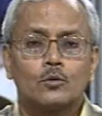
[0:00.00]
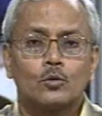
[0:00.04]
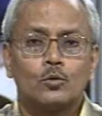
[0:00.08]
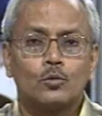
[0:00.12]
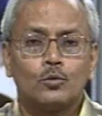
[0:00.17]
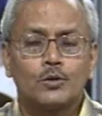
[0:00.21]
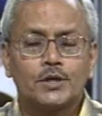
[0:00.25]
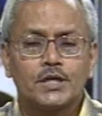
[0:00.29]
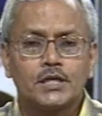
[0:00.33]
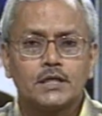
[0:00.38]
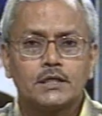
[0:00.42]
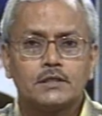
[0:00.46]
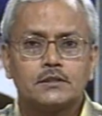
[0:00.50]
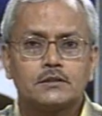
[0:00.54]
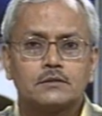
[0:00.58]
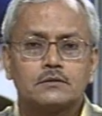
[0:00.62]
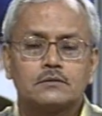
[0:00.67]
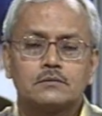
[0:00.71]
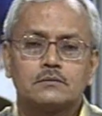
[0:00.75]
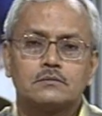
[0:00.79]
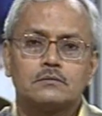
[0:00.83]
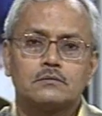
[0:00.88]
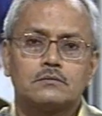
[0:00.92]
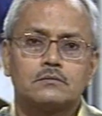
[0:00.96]
who read,
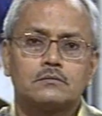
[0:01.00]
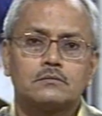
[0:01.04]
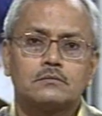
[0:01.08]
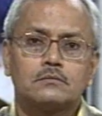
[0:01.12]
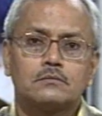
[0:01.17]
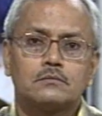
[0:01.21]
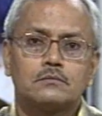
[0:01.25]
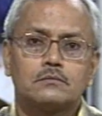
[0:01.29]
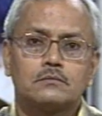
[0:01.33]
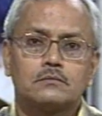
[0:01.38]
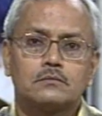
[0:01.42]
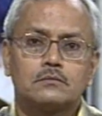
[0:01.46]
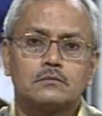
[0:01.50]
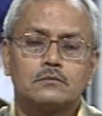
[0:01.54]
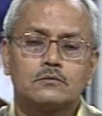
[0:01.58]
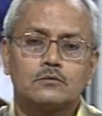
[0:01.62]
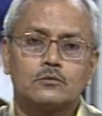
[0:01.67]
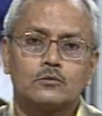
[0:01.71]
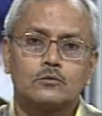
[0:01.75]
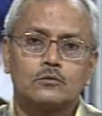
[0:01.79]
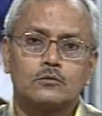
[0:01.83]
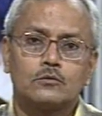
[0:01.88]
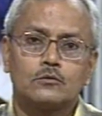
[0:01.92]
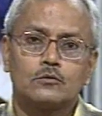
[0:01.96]

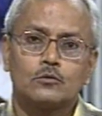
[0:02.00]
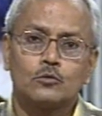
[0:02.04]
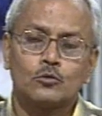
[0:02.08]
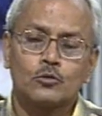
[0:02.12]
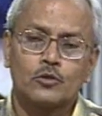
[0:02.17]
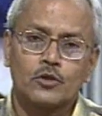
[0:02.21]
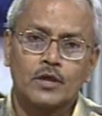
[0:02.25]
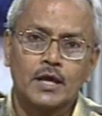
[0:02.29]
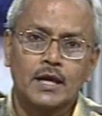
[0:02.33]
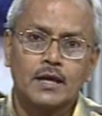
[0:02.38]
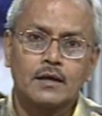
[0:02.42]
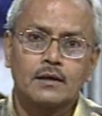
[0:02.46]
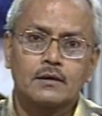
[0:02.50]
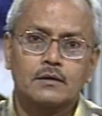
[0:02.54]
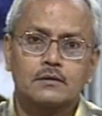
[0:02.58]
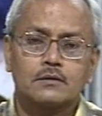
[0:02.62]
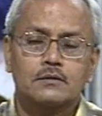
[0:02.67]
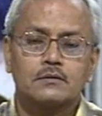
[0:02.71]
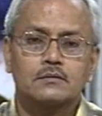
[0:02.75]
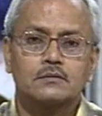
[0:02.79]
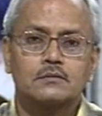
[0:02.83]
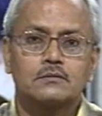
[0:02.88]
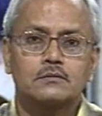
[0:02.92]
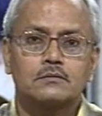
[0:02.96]
who think,